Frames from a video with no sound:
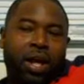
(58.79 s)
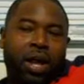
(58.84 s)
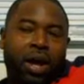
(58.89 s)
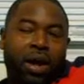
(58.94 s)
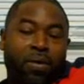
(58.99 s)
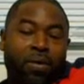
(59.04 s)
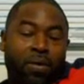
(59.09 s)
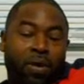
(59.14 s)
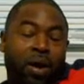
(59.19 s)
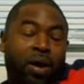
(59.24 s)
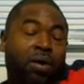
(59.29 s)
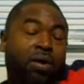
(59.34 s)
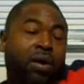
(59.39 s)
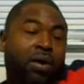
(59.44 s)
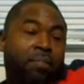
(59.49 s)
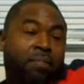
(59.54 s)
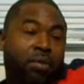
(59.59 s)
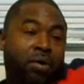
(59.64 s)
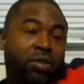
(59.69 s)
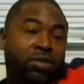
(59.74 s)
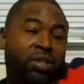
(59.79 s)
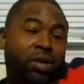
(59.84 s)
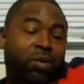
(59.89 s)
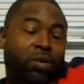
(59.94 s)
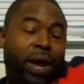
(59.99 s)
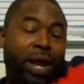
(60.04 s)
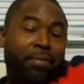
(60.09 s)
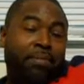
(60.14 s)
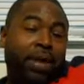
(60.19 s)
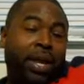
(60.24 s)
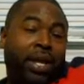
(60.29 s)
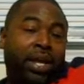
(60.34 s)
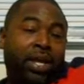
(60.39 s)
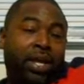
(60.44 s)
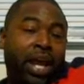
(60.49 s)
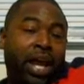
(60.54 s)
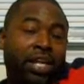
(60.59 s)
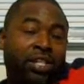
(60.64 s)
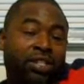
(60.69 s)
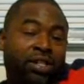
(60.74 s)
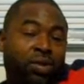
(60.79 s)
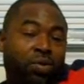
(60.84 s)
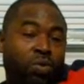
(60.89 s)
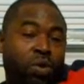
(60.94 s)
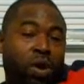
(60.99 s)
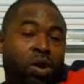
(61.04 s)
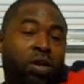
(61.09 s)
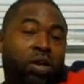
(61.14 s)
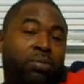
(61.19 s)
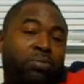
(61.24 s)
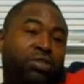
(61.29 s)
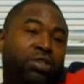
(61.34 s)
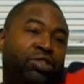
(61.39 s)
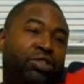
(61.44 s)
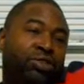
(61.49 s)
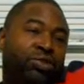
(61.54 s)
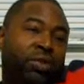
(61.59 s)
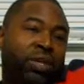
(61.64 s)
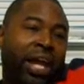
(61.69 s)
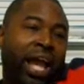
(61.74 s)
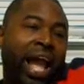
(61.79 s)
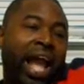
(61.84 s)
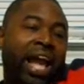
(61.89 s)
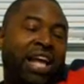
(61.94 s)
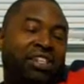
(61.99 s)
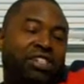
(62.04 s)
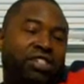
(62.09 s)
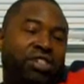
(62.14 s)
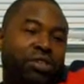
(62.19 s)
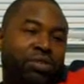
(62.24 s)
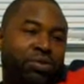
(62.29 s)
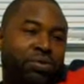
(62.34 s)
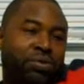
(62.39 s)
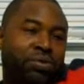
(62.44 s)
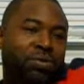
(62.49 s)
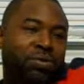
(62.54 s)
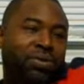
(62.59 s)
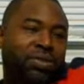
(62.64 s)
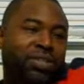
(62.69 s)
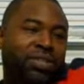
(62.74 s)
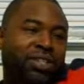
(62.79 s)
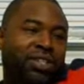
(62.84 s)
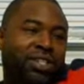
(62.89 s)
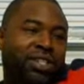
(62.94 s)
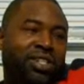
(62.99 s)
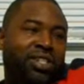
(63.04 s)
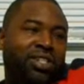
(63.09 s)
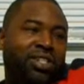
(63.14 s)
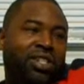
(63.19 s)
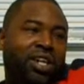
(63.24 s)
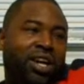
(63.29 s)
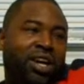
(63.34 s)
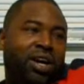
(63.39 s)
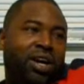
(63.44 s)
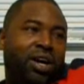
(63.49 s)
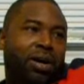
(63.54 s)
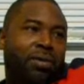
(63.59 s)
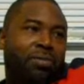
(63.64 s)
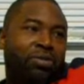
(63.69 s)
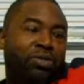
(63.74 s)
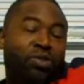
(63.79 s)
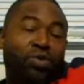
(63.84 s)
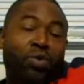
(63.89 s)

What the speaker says: a white man can actually walk up to you and ask you, do